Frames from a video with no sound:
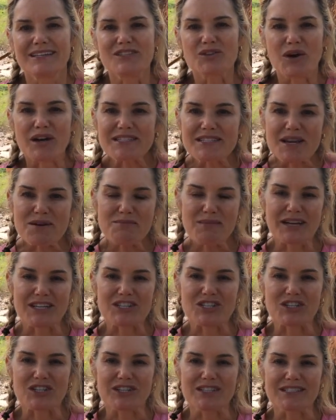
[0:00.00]
So as I
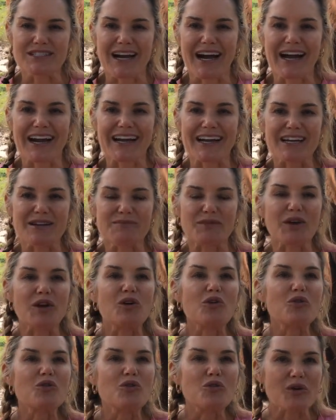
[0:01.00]
mentioned, I'm
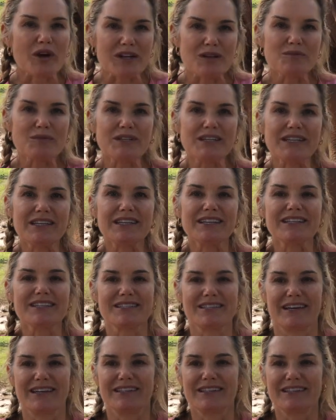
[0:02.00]
incredibly
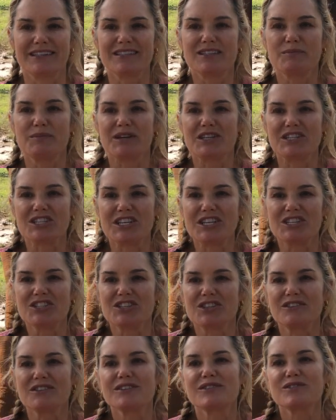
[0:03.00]
excited to be
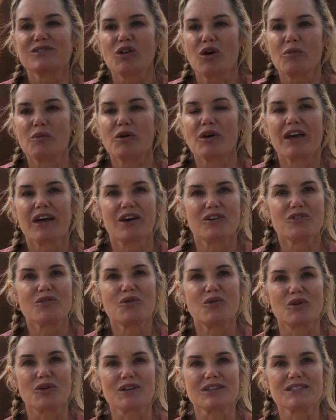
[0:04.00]
teaching this global health
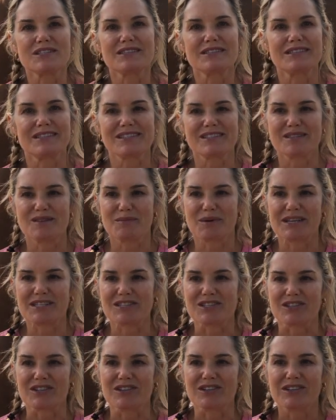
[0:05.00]
course this
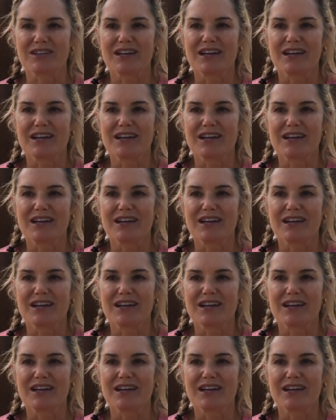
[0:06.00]
semester.